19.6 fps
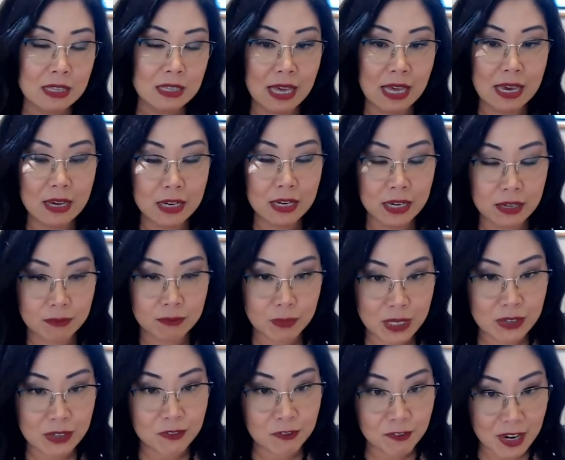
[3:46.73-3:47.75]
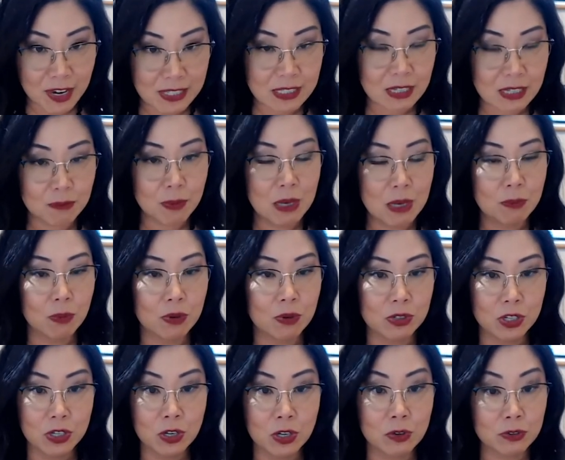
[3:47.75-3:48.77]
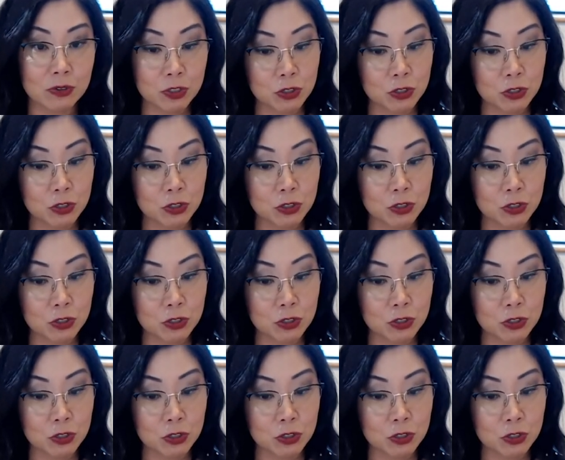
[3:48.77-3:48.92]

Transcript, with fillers: they can be infecting people people, you know,